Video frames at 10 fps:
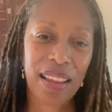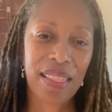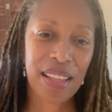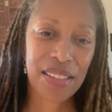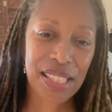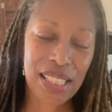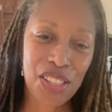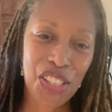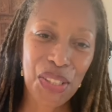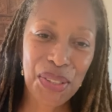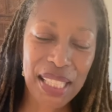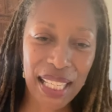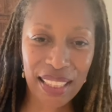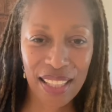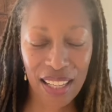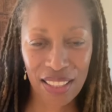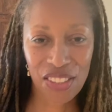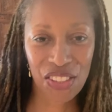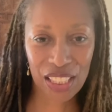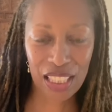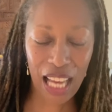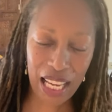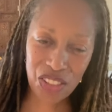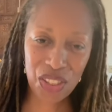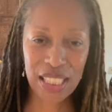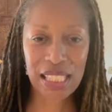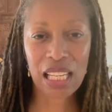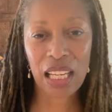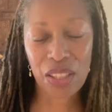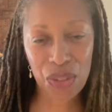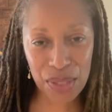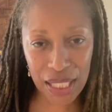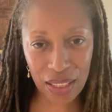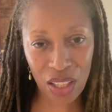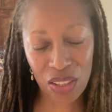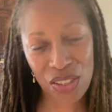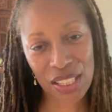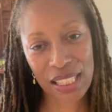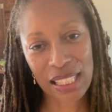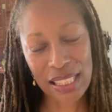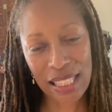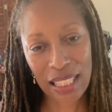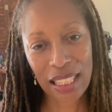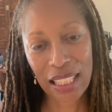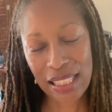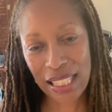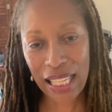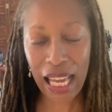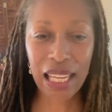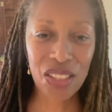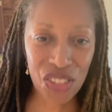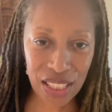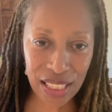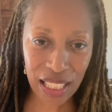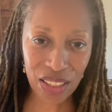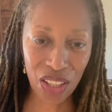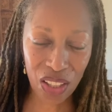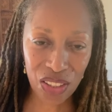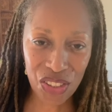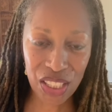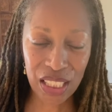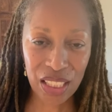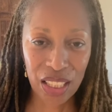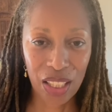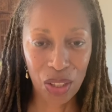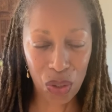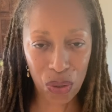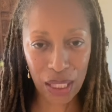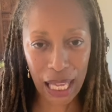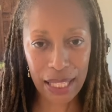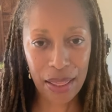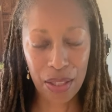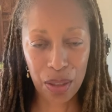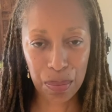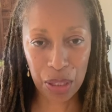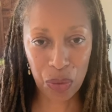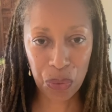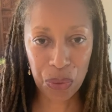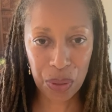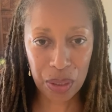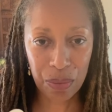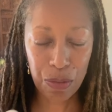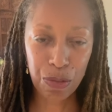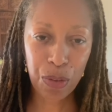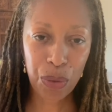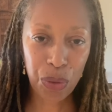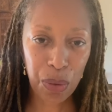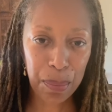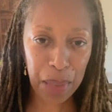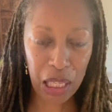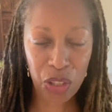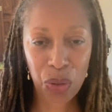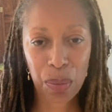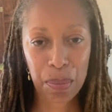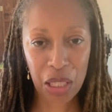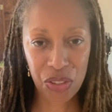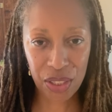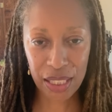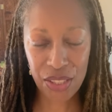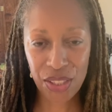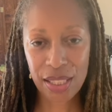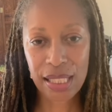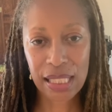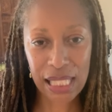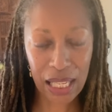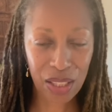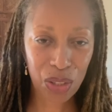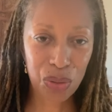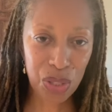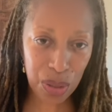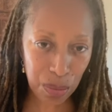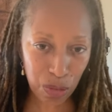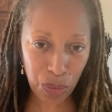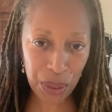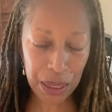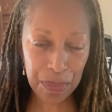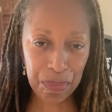There's a new technology. Actually, it's not a new technology. It's an ancient technology called light therapy, or photobiomodulation is the technical term for it.